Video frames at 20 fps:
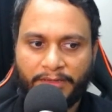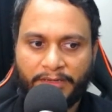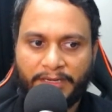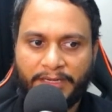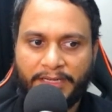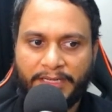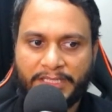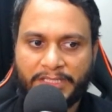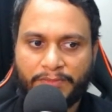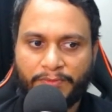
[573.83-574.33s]

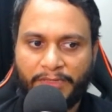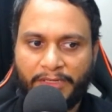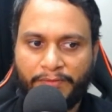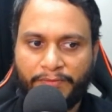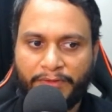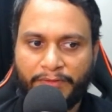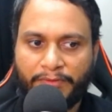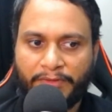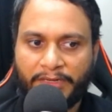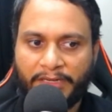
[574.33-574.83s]
run as well
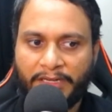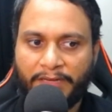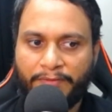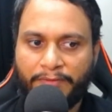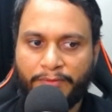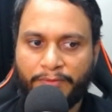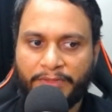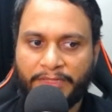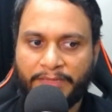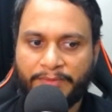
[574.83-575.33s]
we were
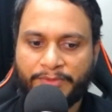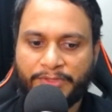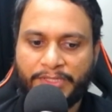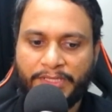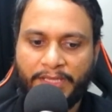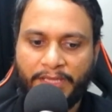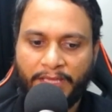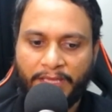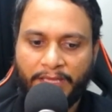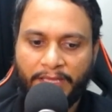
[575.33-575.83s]
left with
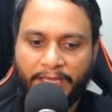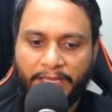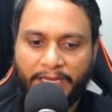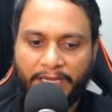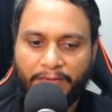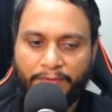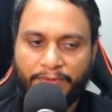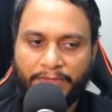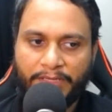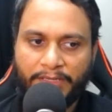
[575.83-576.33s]
fc
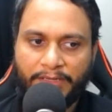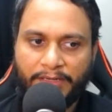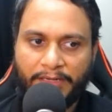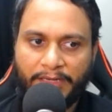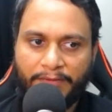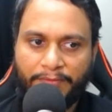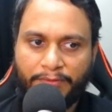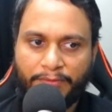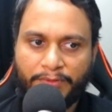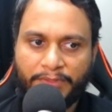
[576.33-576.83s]
and we are
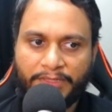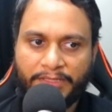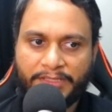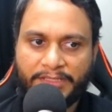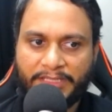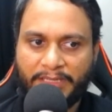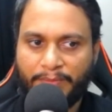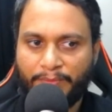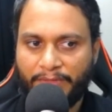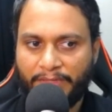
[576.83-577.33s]
left with the
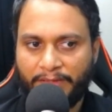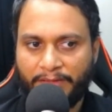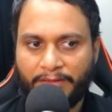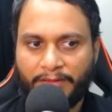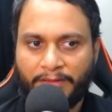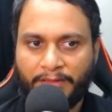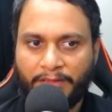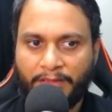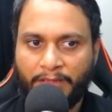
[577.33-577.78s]
same thing